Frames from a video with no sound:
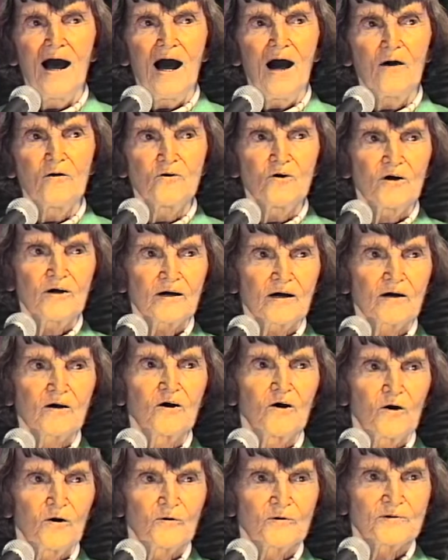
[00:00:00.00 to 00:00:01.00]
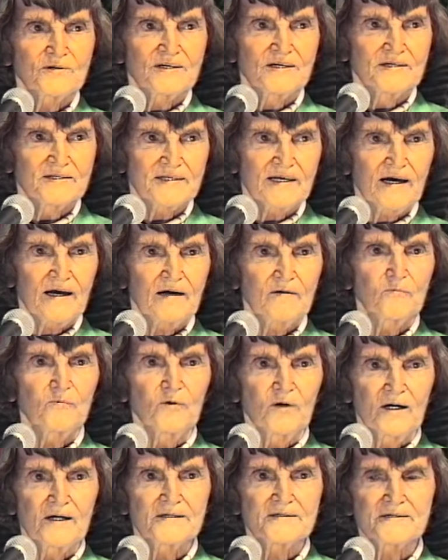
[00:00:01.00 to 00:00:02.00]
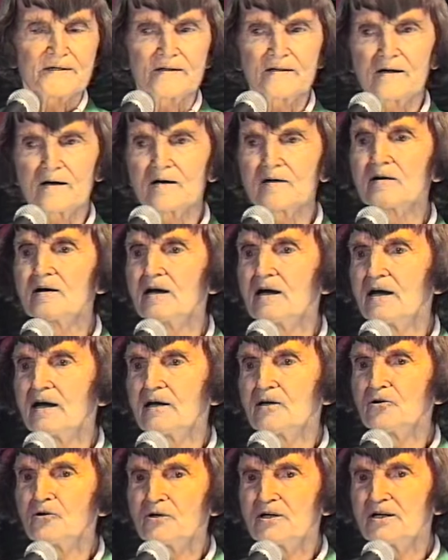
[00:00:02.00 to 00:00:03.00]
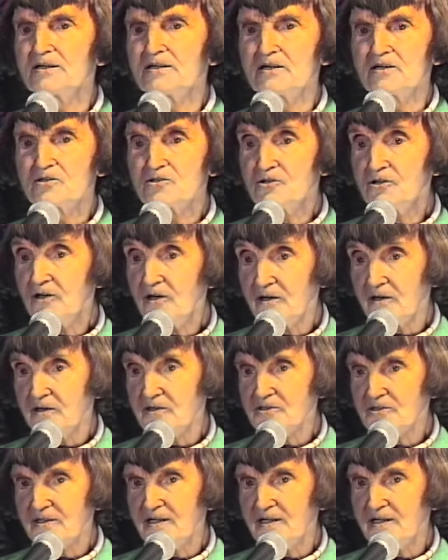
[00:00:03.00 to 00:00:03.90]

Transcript: how long ago since I was in a Unity church.